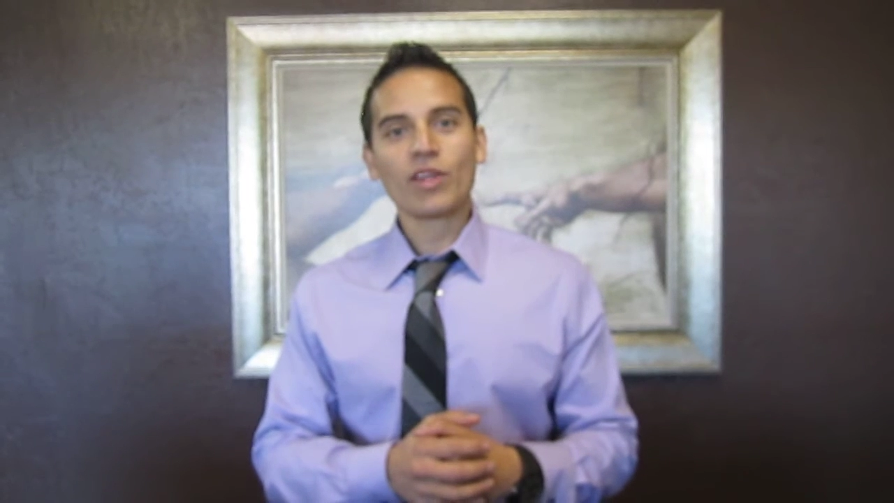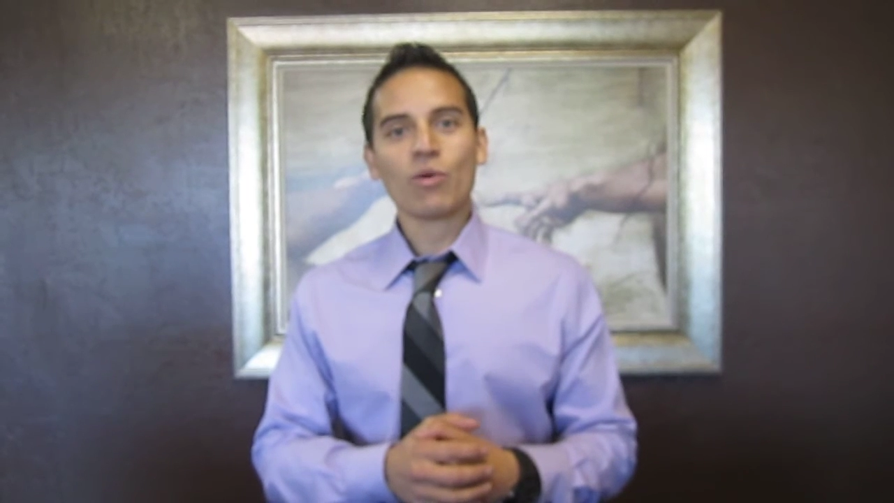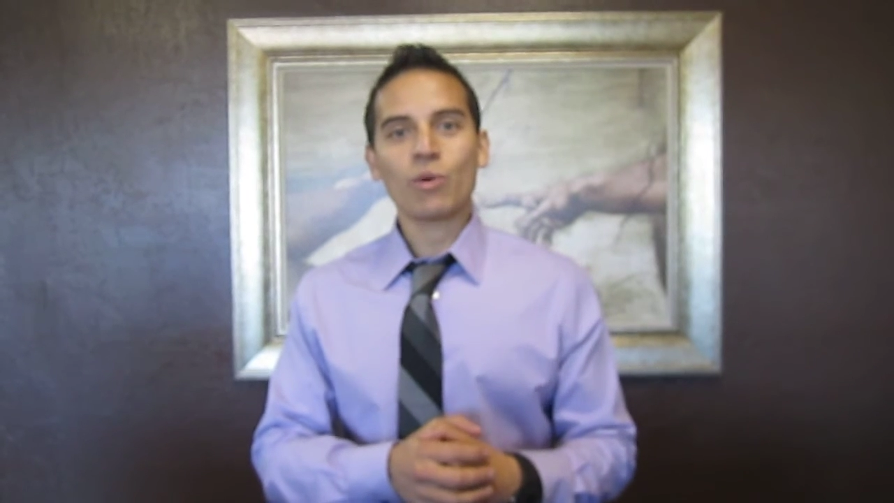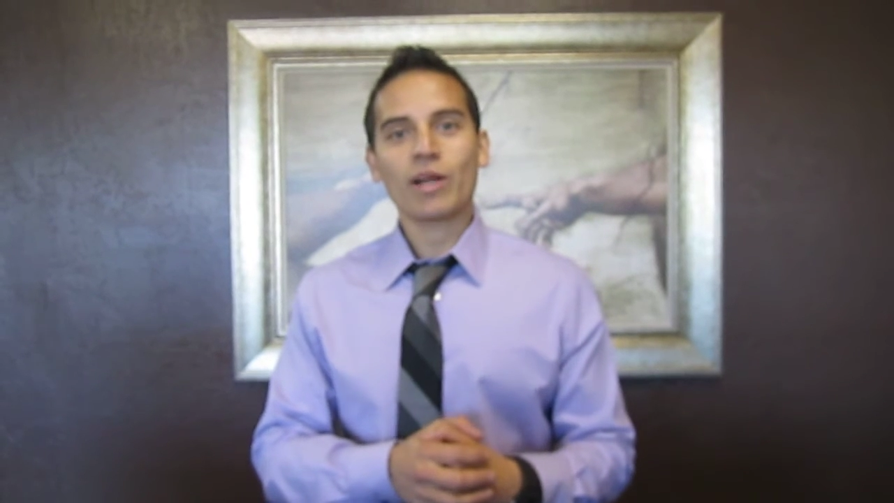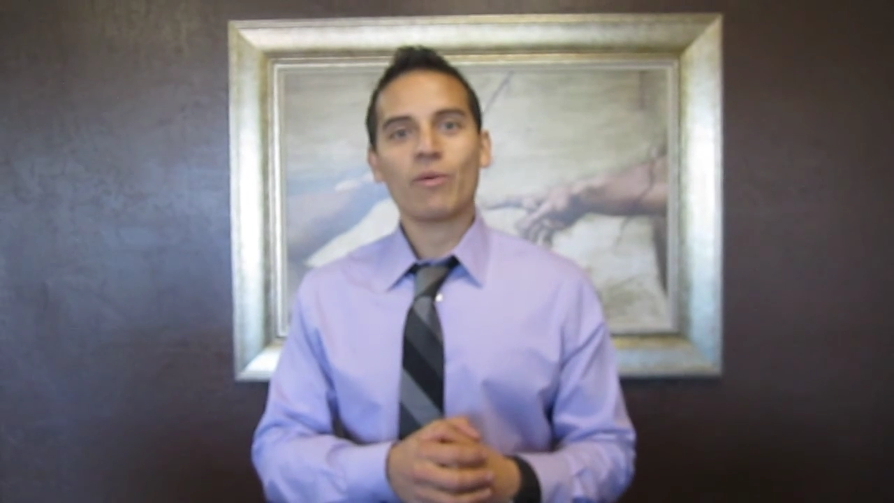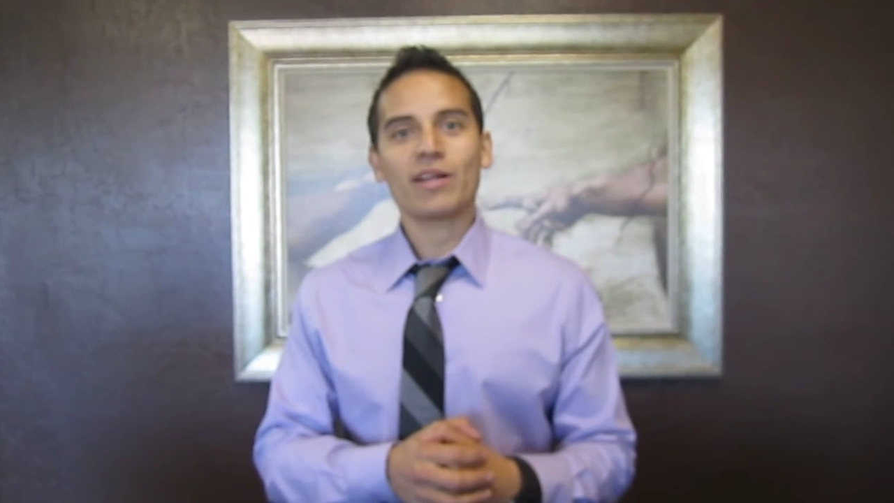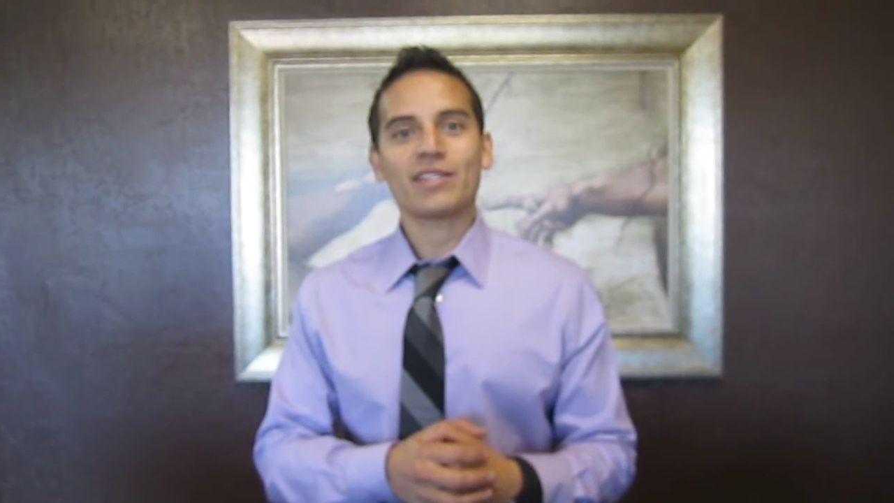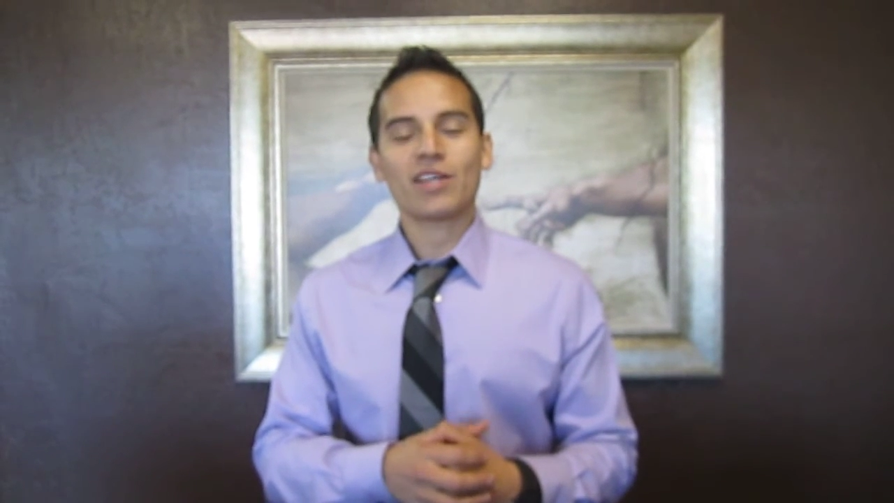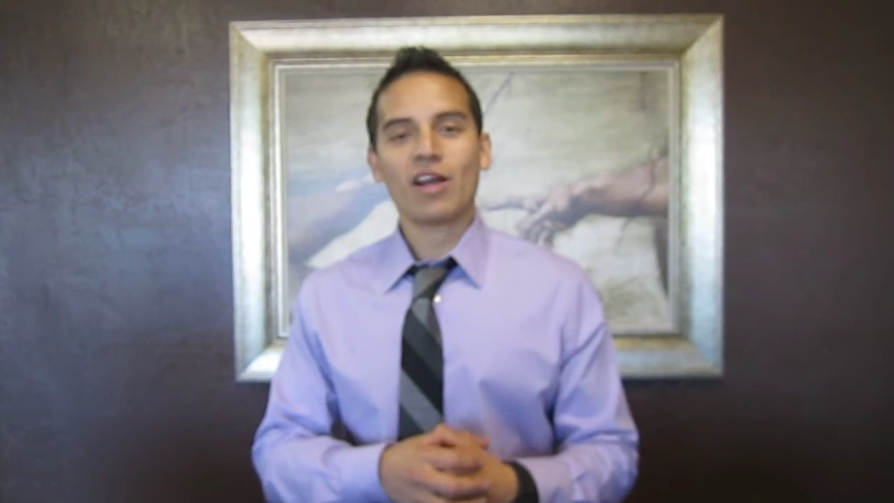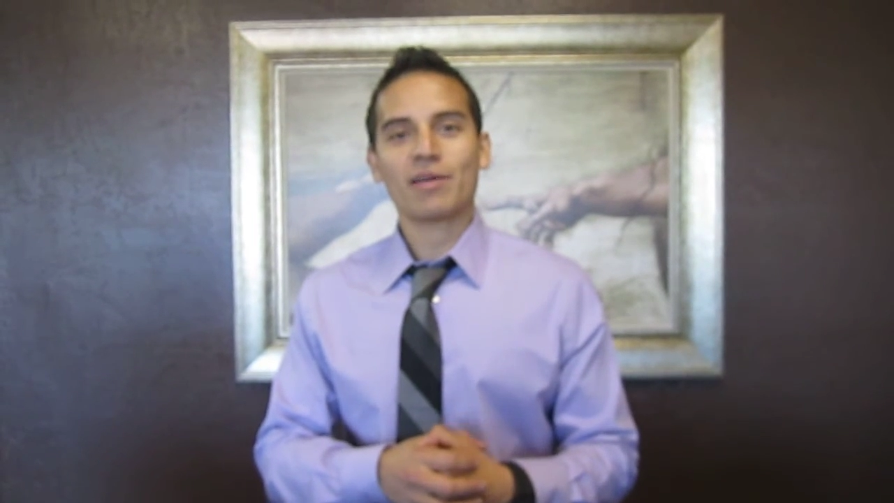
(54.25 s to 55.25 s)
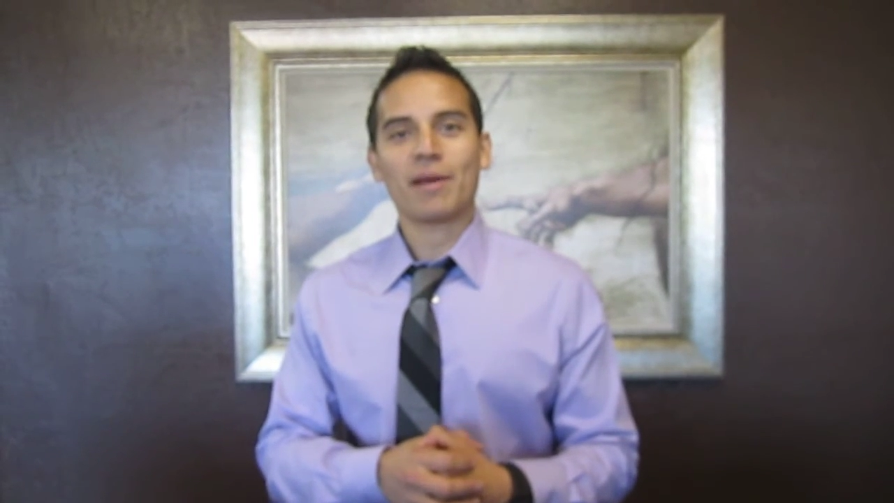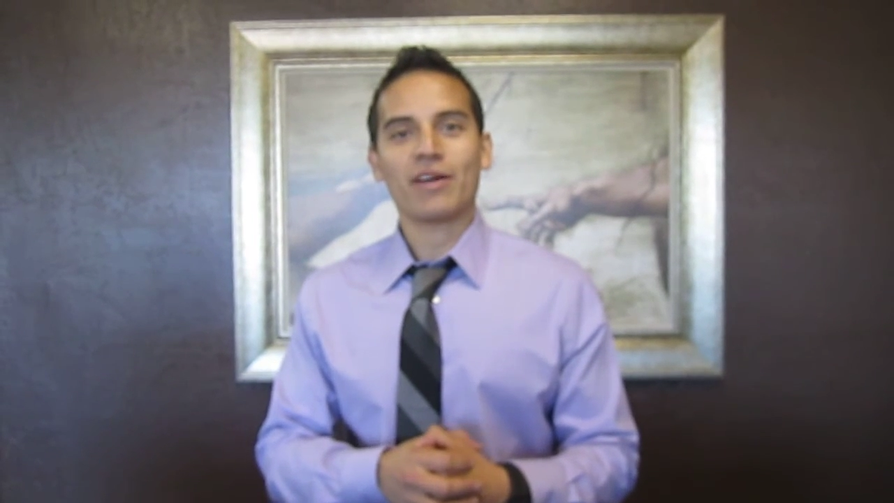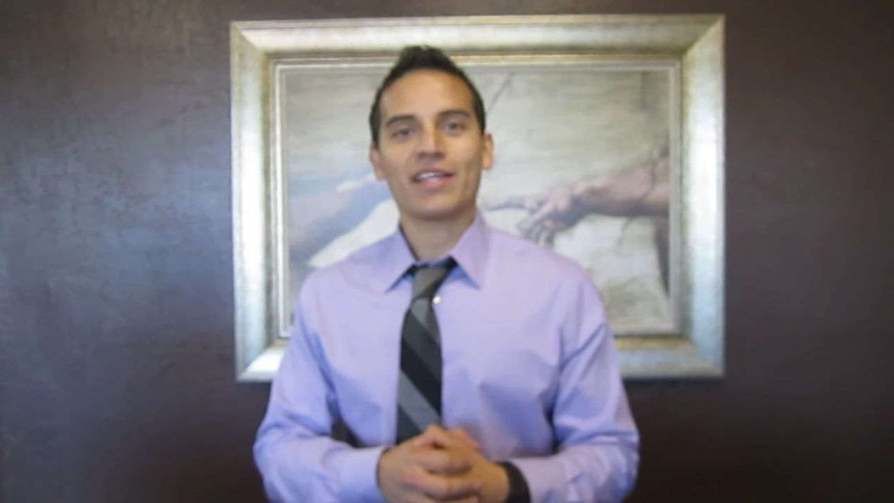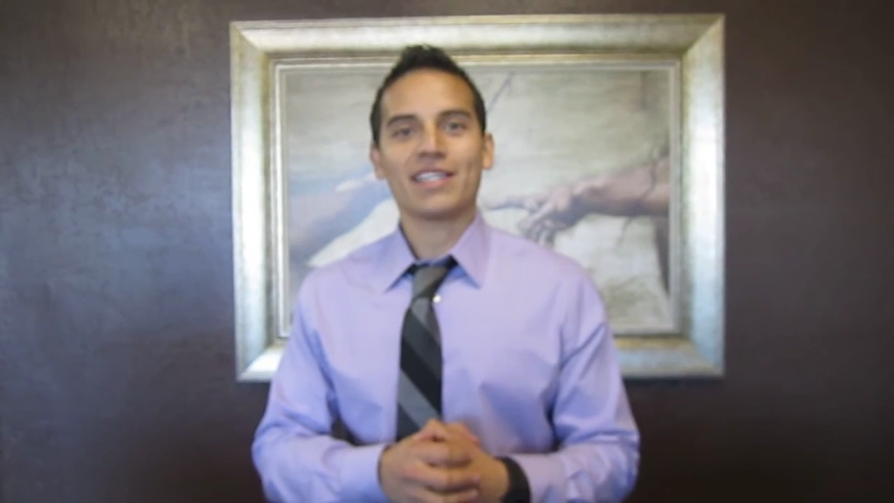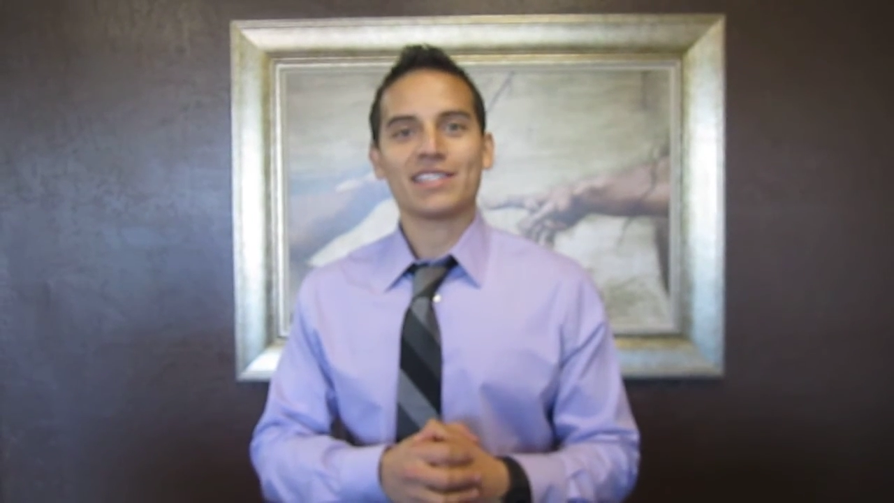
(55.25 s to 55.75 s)
what I want to talk
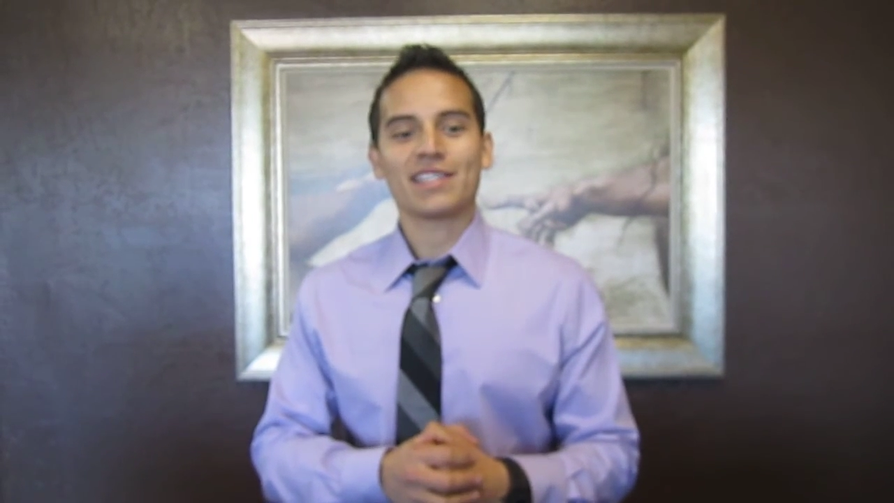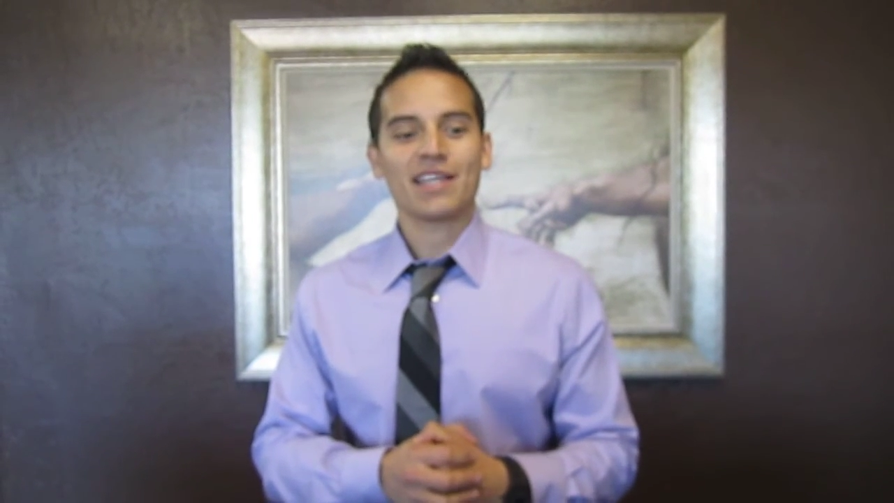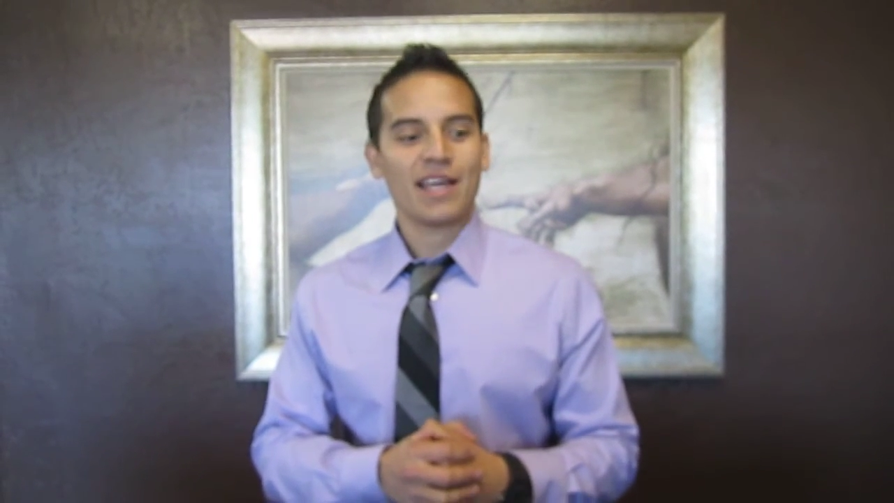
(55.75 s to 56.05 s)
about is